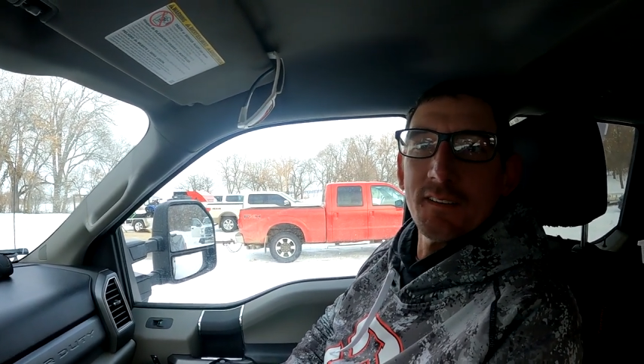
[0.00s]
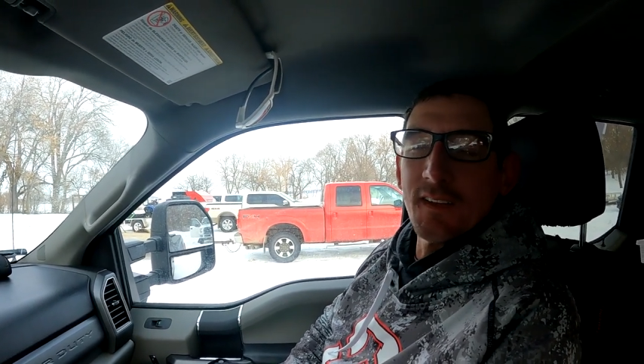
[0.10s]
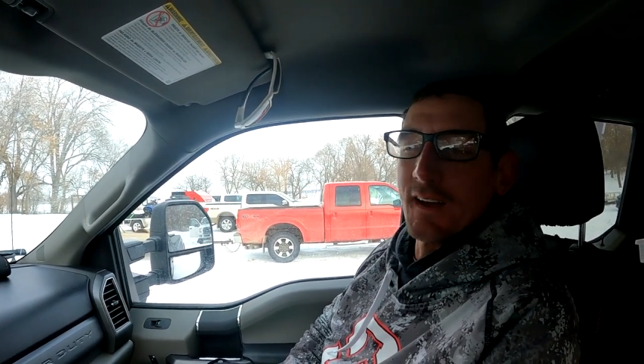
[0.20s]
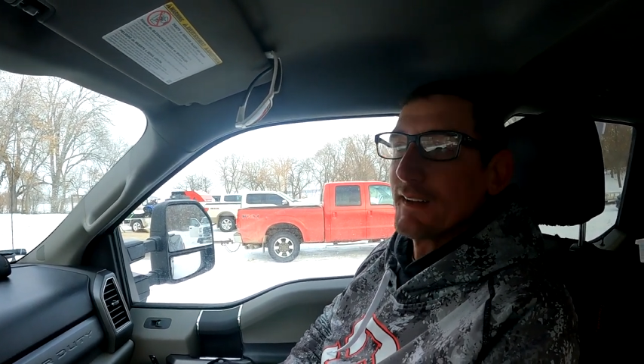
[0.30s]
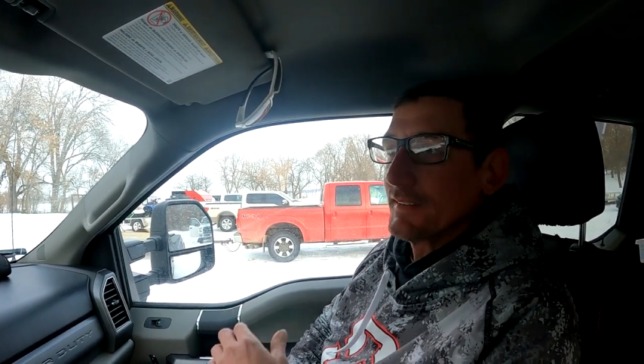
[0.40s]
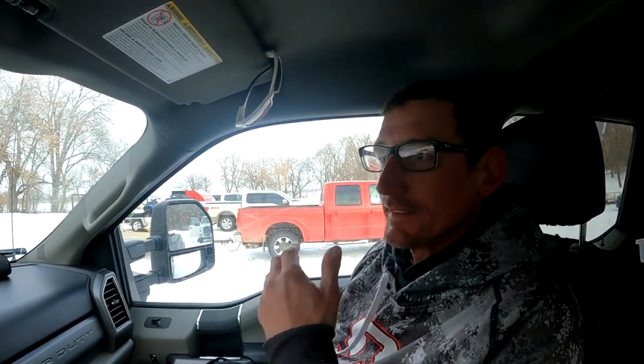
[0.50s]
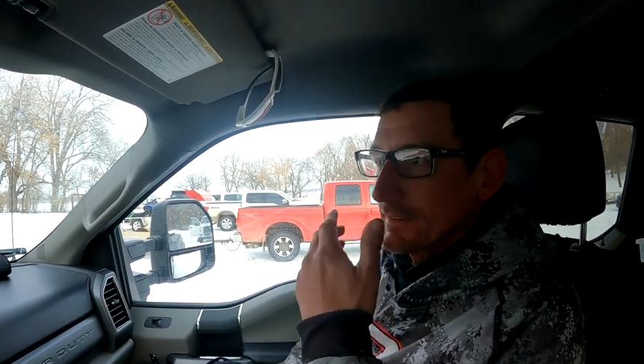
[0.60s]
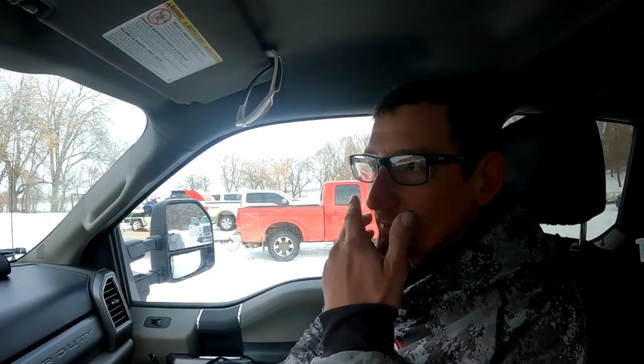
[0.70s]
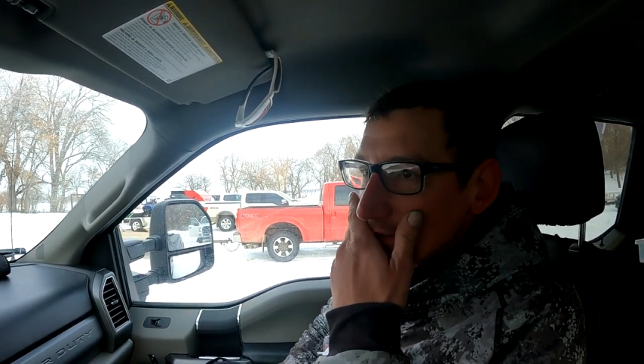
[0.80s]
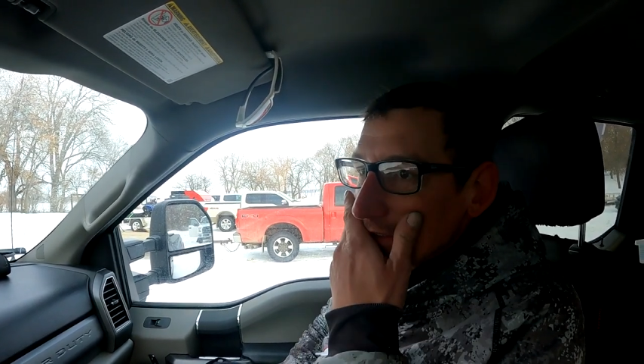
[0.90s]
Yeah, if least.
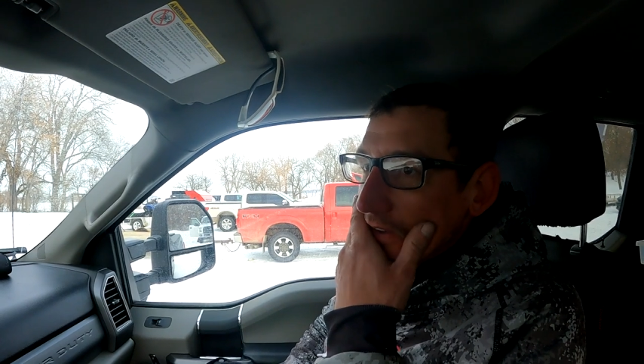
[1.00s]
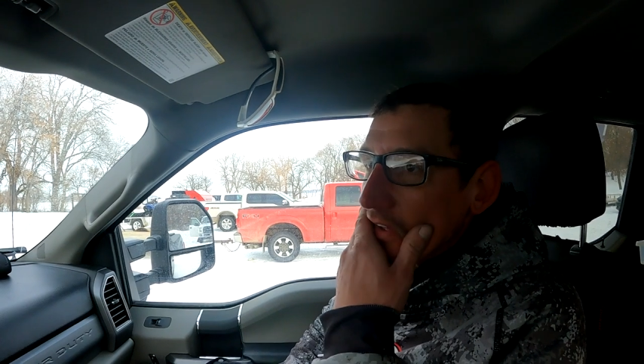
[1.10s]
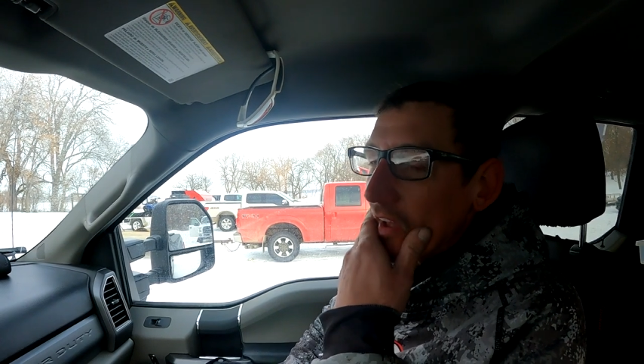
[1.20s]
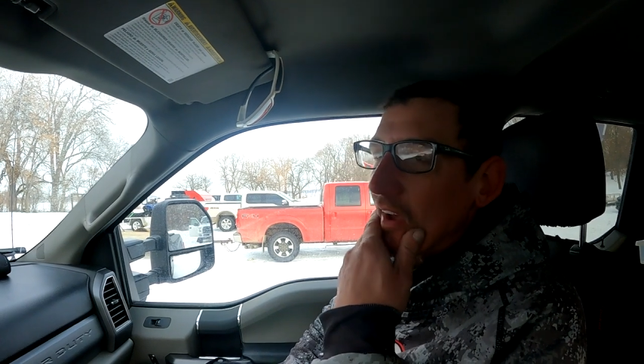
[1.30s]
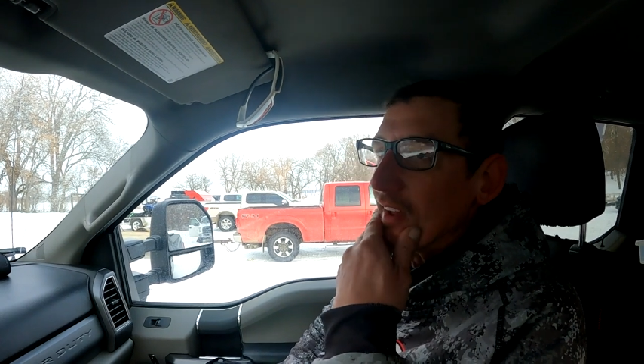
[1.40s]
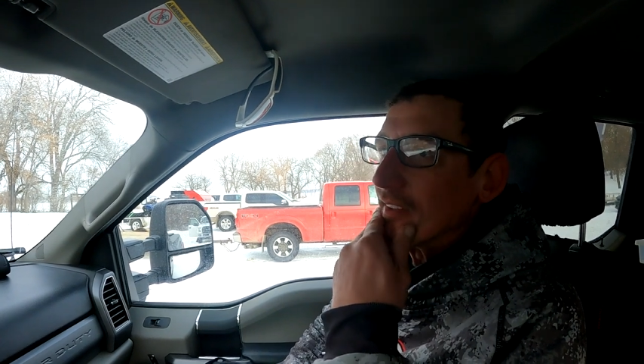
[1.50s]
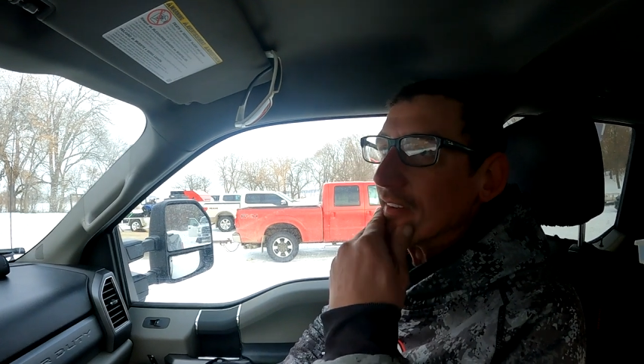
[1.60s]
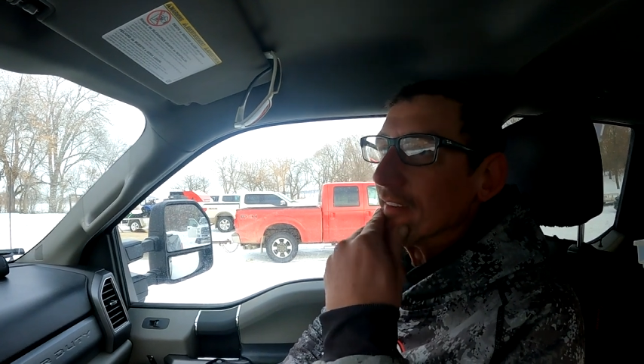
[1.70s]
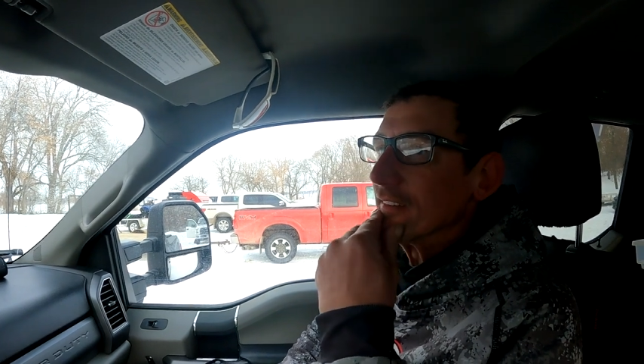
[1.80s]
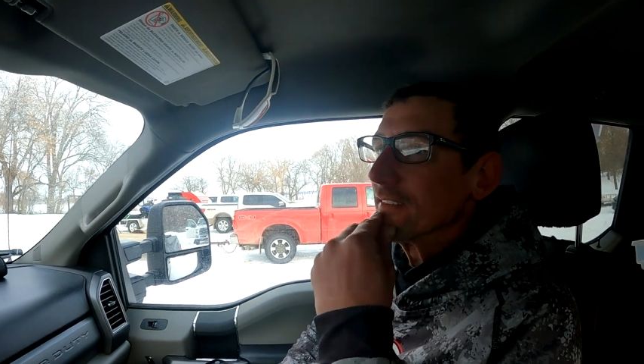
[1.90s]
we'd have had
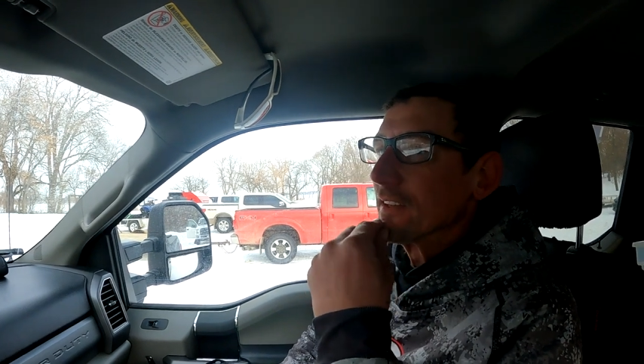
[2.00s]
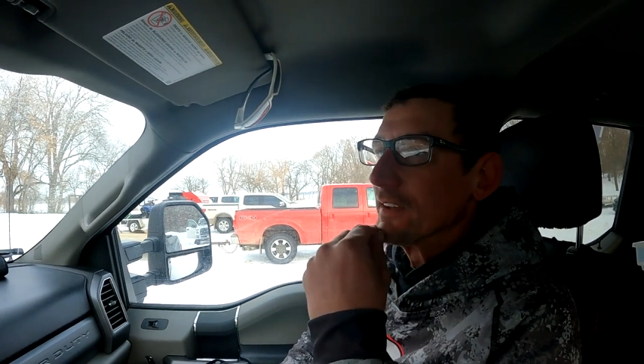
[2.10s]
16,